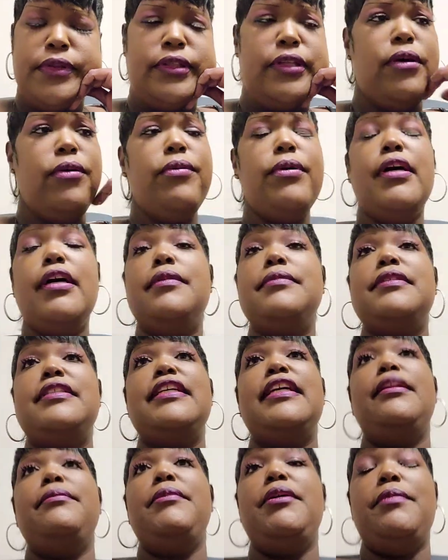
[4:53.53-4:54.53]
Don't come
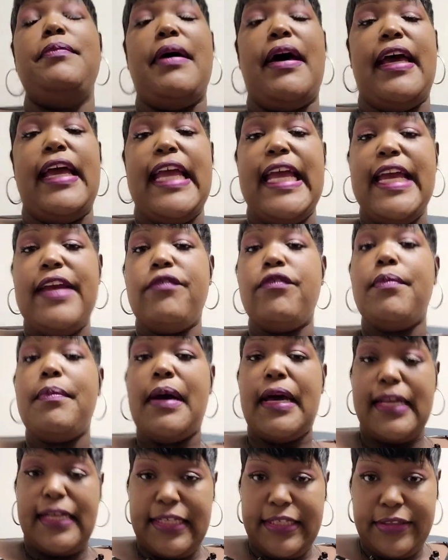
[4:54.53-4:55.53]
telling me about
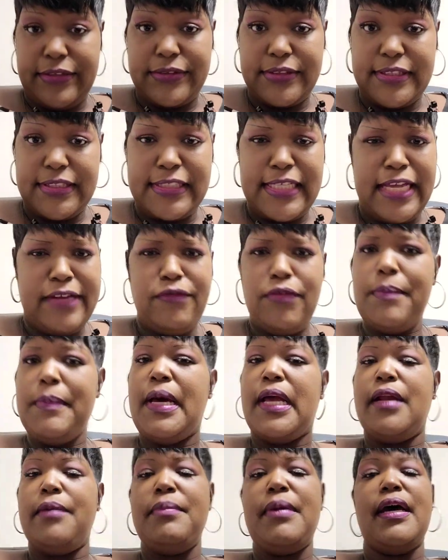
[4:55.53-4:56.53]
everybody else.
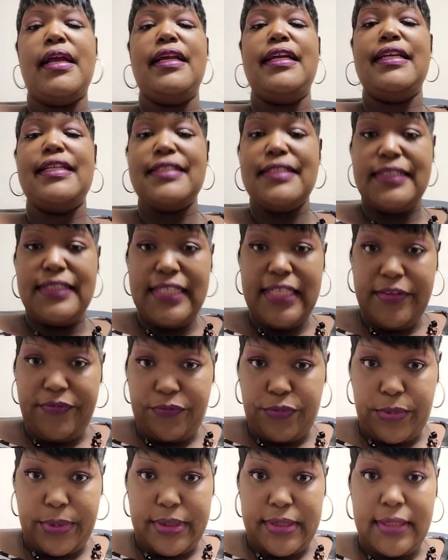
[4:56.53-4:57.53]
Everybody's body is
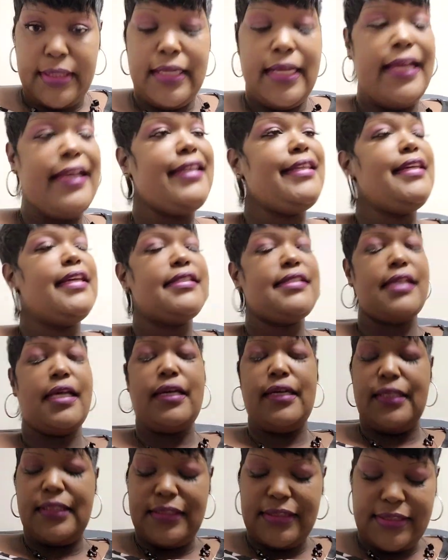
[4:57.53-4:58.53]
different. And yes, I
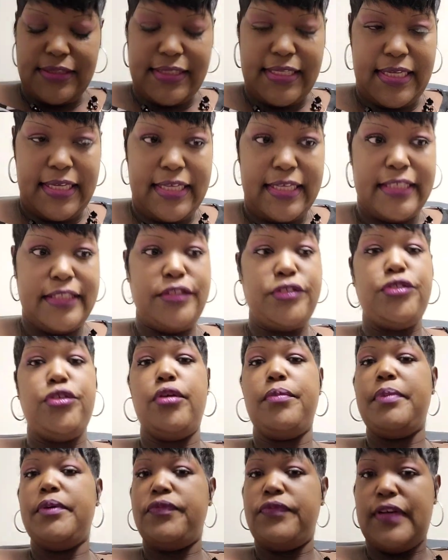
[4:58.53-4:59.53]
understand
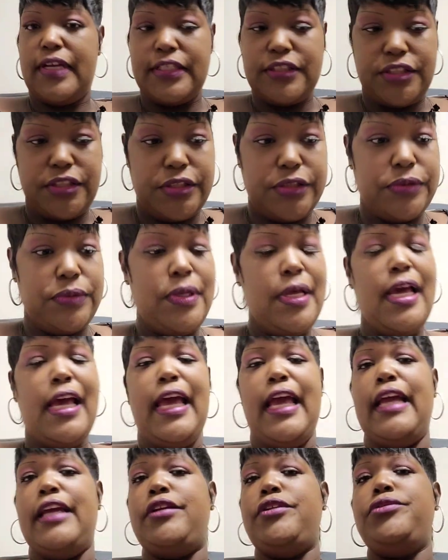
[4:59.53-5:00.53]
you're a professional
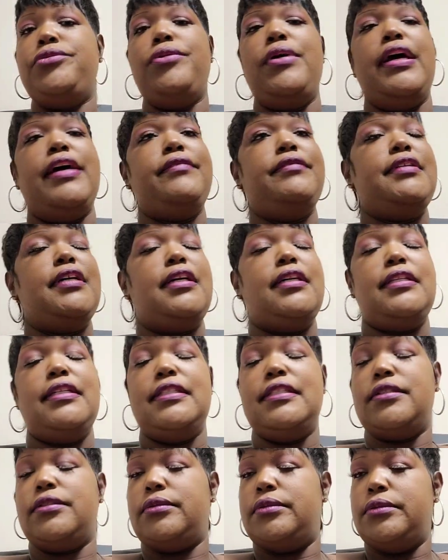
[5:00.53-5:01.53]
and you have done
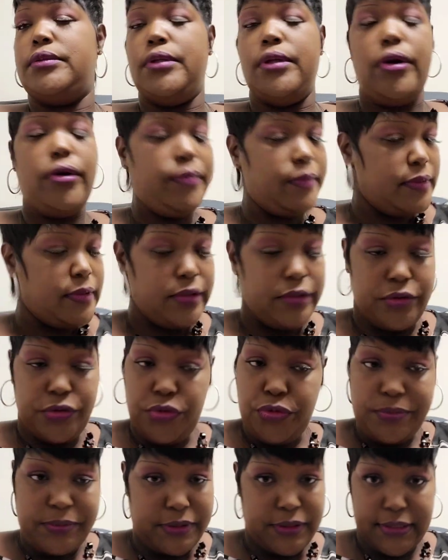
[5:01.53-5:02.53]
this
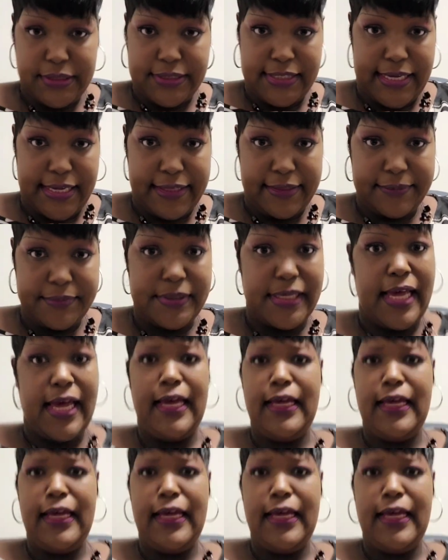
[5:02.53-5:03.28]
numerous of times.